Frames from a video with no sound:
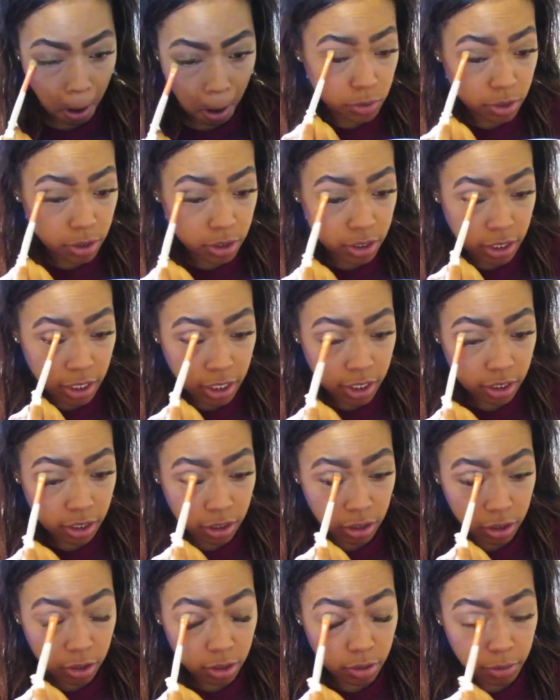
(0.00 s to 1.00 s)
I'm going to take a
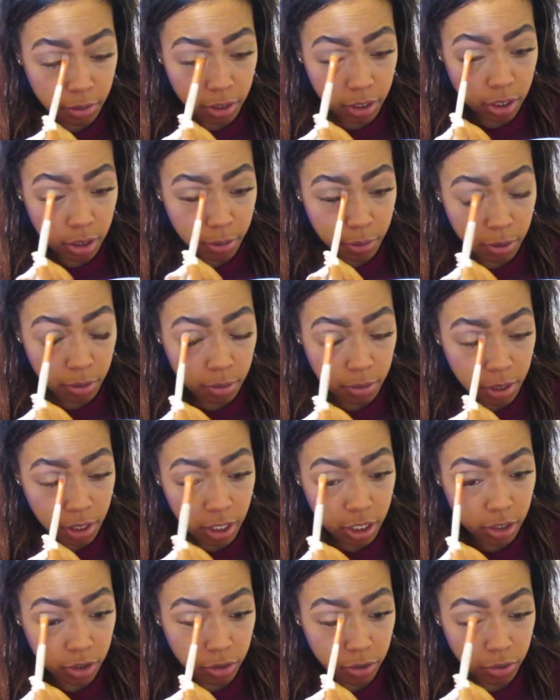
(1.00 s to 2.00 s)
little bit up in
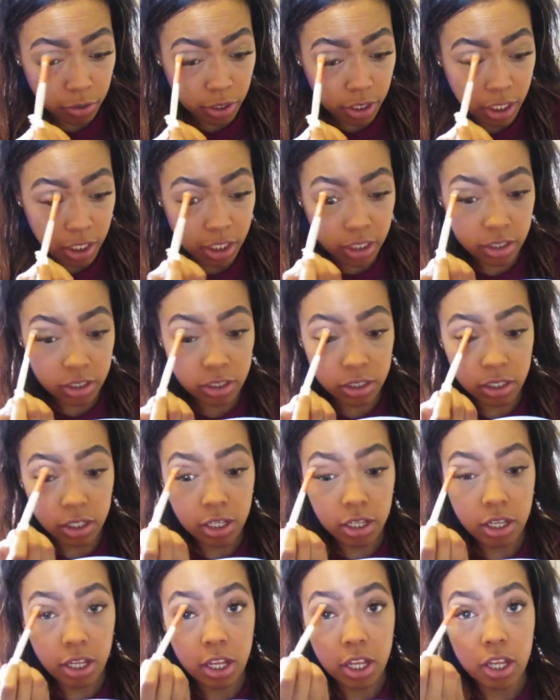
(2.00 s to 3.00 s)
my crease
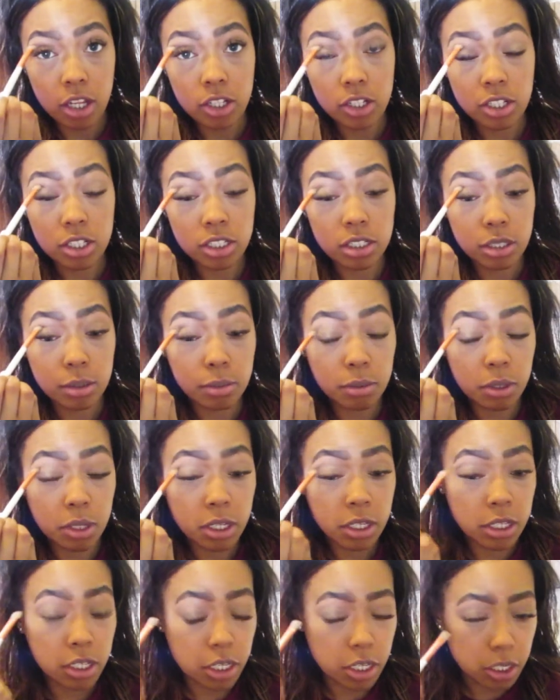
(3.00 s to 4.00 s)
just to
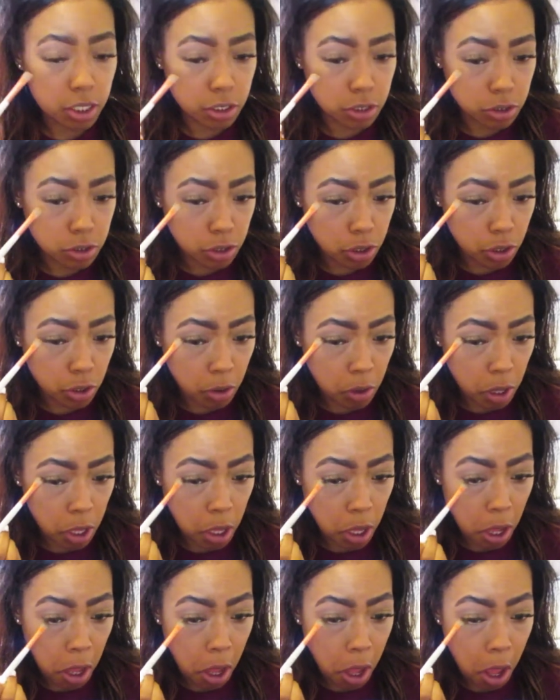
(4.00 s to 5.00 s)
blend it so
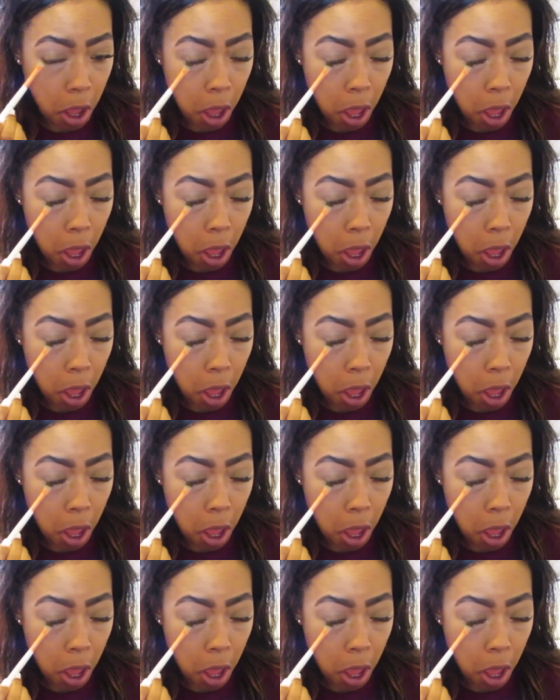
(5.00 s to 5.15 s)
it,